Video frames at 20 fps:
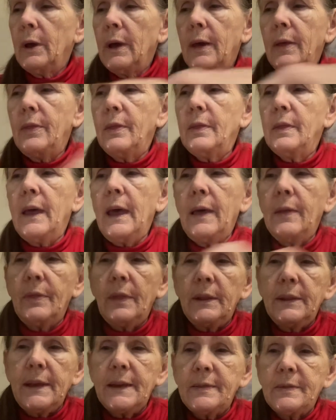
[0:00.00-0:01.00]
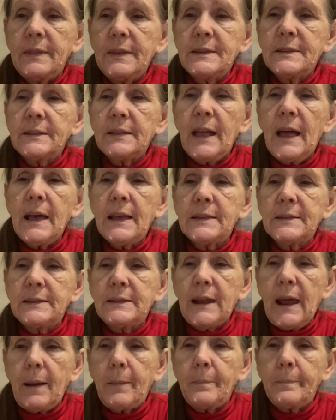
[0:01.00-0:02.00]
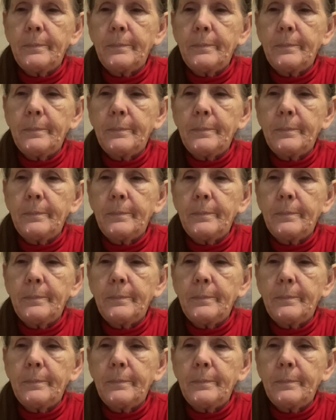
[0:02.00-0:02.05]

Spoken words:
in this last step